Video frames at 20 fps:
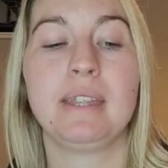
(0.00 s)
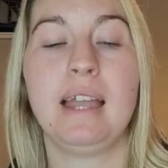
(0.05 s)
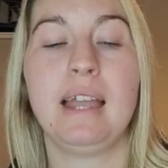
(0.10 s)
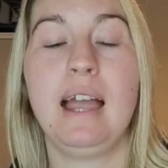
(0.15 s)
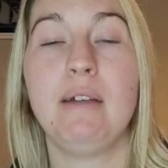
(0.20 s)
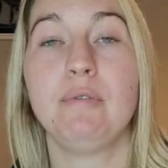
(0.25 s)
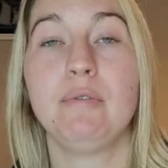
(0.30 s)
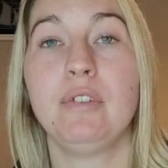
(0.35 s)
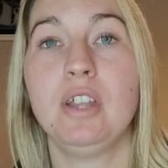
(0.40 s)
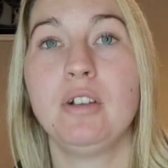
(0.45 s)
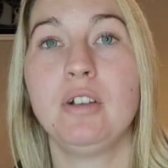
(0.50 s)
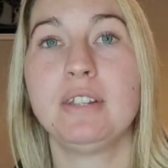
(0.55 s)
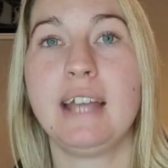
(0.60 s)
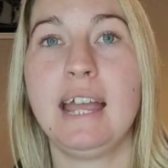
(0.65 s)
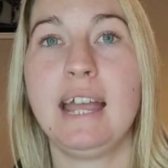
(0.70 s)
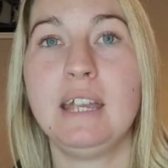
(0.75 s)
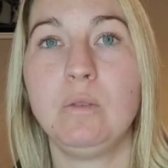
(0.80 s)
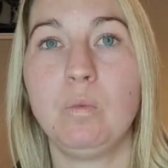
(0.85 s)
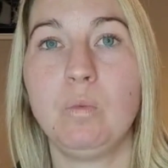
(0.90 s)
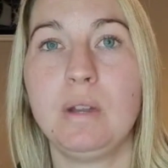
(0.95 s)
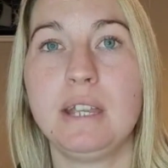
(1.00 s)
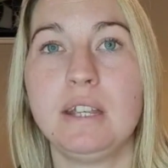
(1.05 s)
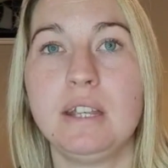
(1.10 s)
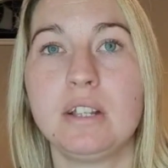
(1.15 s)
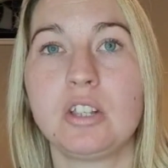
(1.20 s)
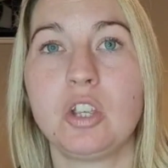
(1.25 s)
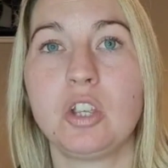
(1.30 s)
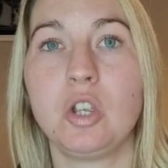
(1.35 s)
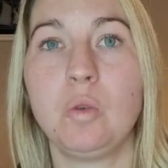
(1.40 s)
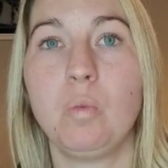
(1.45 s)
And for those 8
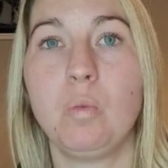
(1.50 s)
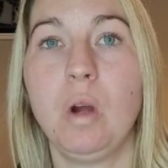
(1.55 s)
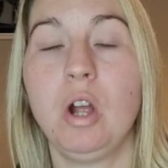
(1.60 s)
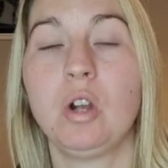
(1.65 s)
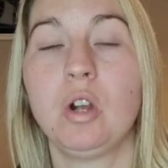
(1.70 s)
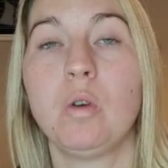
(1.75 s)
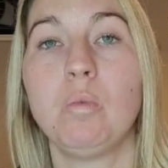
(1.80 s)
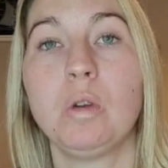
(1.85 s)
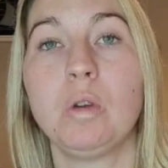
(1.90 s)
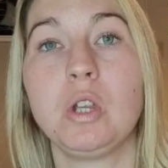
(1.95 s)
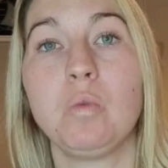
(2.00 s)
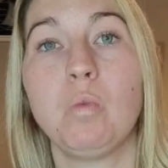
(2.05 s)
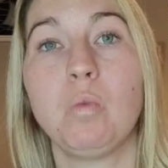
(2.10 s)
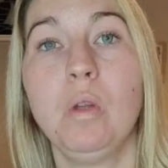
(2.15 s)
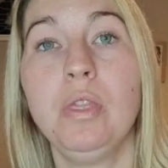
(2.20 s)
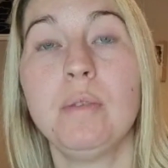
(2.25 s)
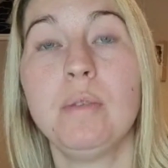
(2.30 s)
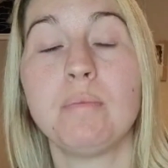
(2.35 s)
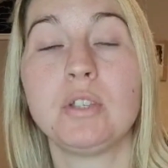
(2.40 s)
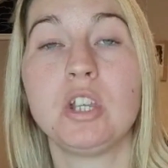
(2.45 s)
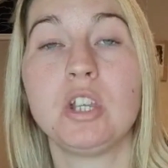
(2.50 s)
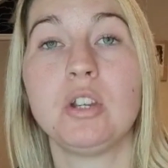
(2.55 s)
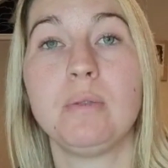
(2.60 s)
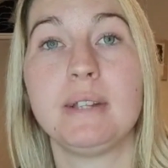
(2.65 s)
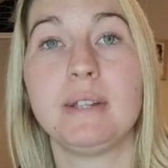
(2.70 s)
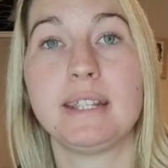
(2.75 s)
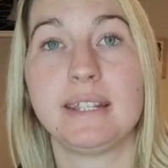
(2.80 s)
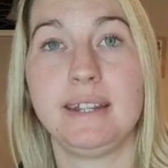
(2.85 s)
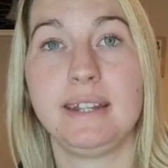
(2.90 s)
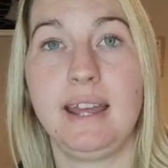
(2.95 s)
weeks, you work on what you want them to do
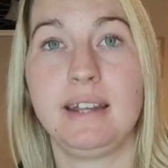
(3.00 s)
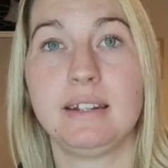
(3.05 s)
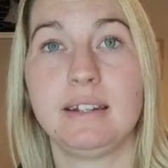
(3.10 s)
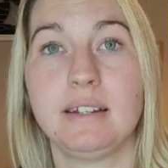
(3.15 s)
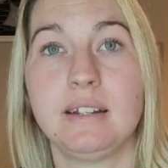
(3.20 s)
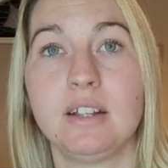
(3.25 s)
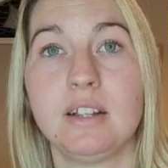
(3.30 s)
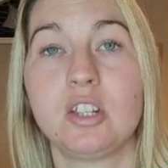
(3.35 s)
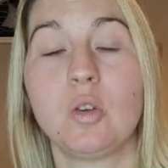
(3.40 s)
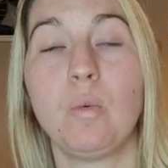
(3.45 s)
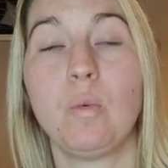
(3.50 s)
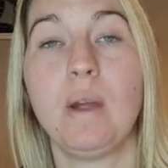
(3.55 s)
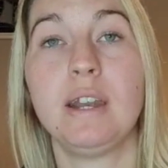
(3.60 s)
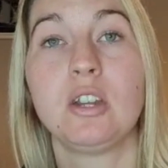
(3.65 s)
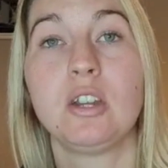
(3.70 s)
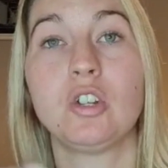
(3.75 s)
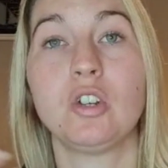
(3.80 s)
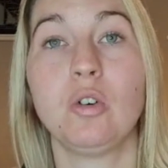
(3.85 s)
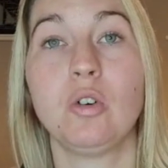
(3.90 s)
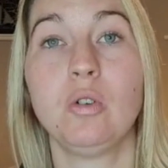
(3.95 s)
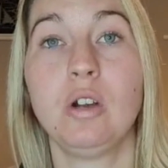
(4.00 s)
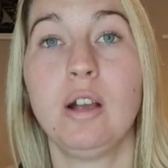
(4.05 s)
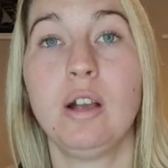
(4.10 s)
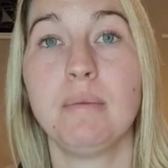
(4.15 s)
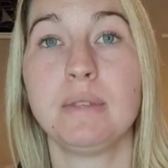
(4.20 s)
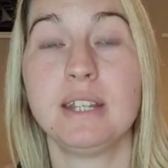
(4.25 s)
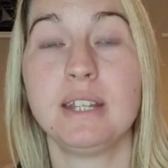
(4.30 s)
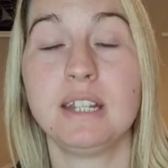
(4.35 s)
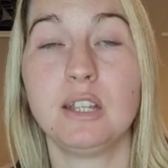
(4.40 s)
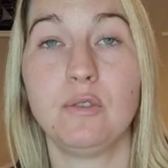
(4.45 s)
instead. So when a dog
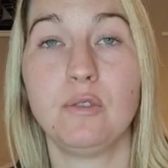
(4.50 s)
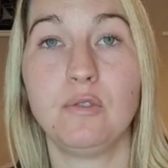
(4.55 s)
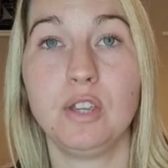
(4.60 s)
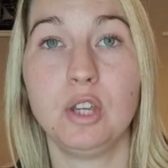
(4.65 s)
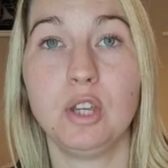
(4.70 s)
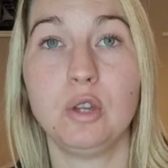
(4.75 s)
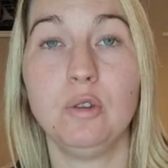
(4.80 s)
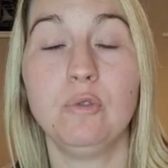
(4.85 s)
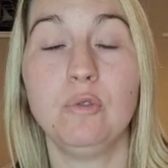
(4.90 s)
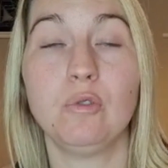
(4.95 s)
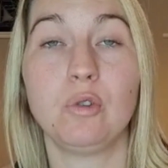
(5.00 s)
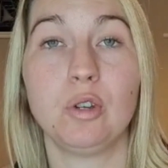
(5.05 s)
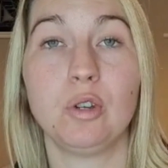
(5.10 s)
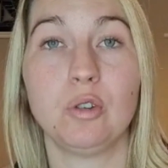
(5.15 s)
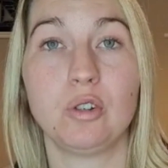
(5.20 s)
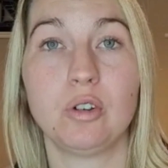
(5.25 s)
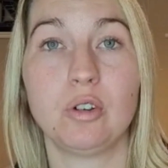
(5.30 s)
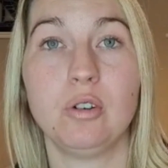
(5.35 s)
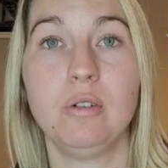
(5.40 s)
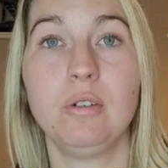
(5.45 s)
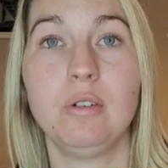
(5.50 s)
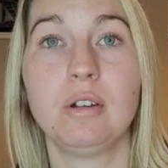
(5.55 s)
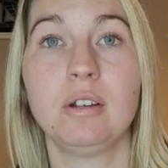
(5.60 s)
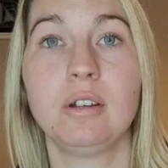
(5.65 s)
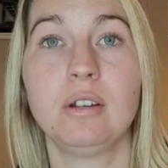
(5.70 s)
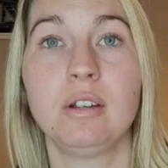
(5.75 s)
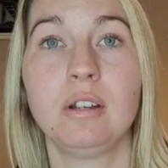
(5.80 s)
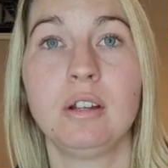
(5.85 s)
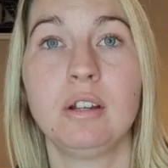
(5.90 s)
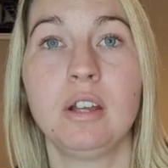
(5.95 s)
comes into view for your dog,
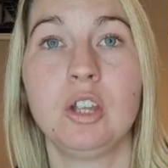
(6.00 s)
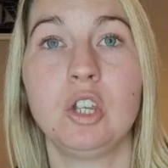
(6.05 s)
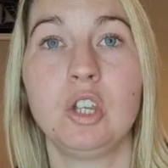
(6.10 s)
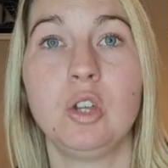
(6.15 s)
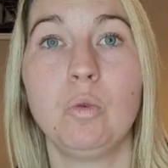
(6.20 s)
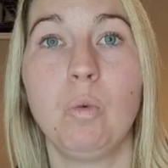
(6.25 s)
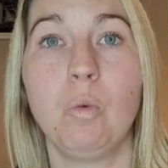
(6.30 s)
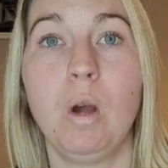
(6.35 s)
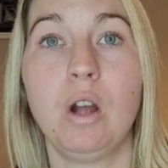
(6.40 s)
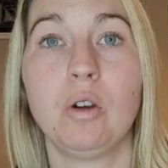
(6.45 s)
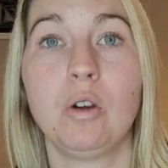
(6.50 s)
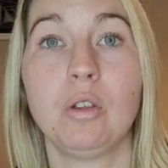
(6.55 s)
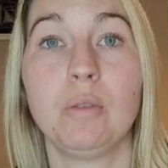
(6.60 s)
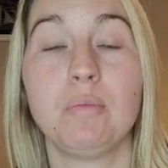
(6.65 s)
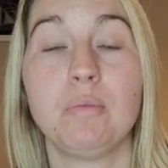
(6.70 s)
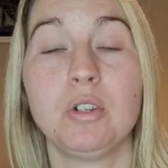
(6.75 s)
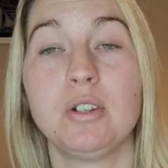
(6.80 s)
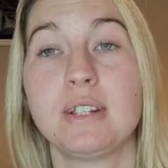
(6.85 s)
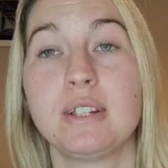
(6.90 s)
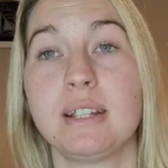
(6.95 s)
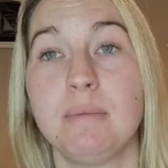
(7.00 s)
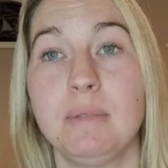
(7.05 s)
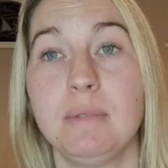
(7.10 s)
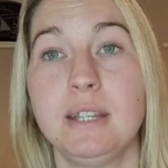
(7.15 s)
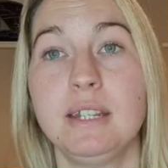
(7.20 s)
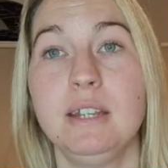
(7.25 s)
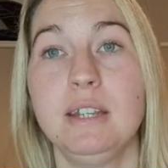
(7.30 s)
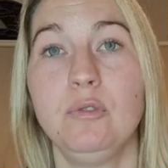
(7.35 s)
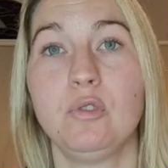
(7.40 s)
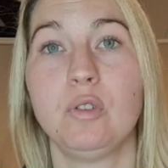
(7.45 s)
you work on them doing something
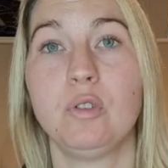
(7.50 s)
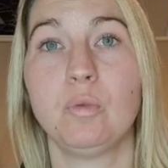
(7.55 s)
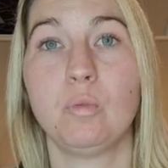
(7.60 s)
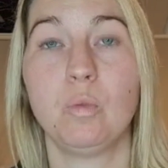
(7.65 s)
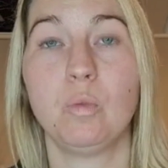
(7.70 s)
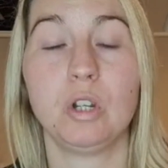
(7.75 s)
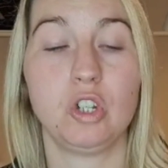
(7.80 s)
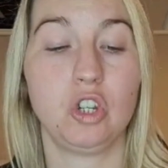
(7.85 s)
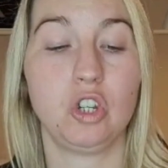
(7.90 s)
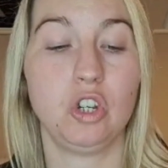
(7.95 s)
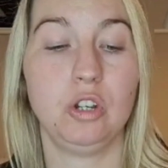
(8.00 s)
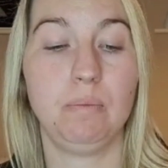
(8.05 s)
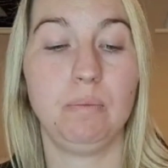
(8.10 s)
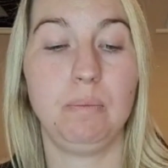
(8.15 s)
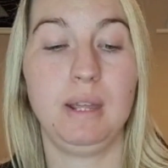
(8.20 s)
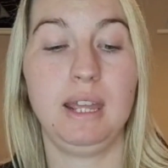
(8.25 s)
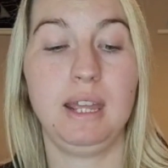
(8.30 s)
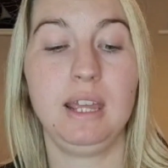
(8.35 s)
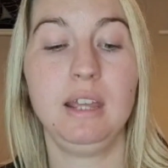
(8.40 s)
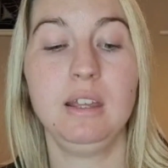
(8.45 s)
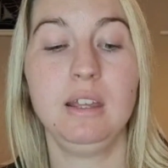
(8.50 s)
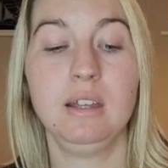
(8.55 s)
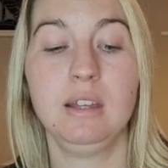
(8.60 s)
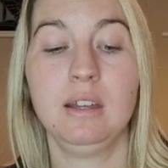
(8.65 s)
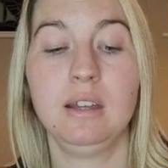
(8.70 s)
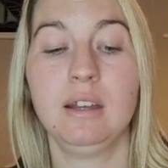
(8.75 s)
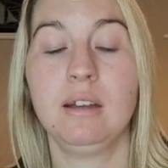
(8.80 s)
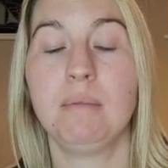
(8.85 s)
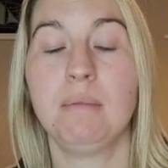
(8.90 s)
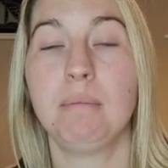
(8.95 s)
different, which could be
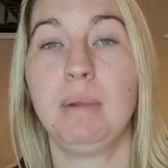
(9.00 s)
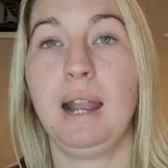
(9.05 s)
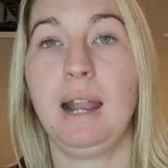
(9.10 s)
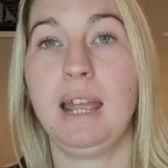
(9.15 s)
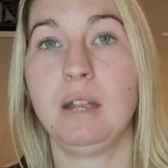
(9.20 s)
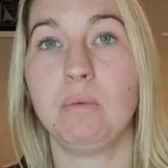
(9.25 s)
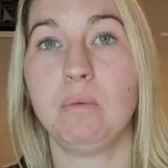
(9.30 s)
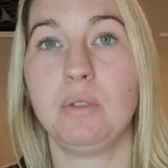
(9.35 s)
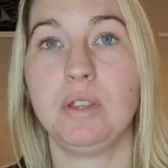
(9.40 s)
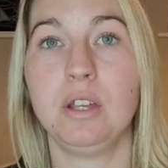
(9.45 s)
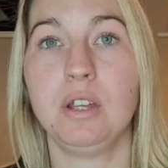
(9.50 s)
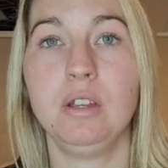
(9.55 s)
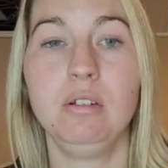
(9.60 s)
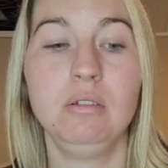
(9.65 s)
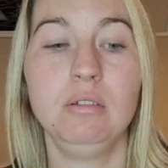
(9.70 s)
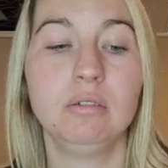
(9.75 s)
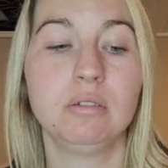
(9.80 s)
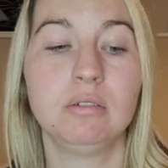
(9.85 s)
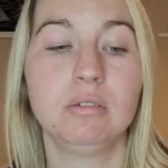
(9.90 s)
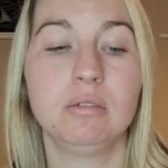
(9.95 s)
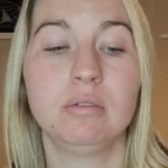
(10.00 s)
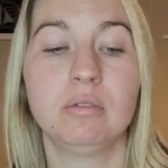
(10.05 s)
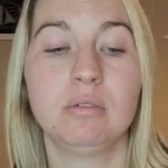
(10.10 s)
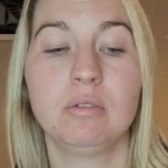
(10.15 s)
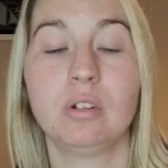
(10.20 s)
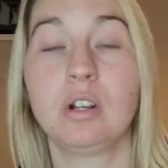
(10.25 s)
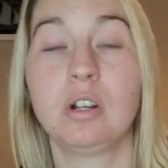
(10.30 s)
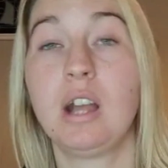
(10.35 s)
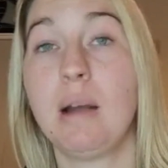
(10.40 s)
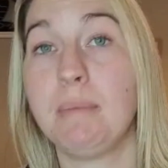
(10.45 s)
playing with you,
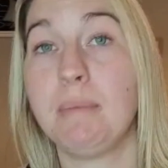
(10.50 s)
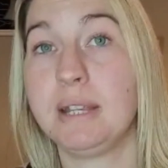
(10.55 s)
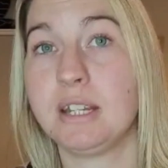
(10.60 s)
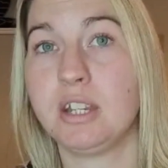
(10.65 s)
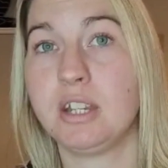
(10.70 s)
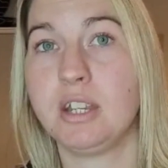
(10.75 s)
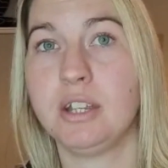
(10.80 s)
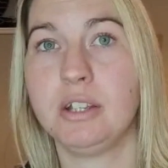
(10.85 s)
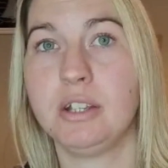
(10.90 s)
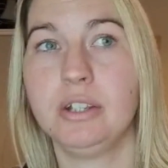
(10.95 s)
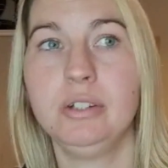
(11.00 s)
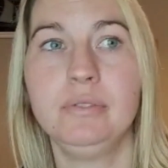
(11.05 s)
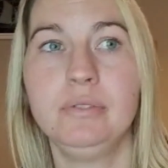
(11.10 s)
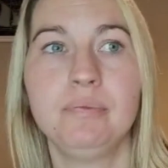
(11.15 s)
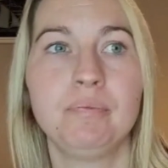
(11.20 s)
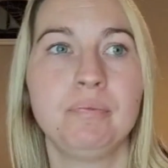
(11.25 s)
coming to you,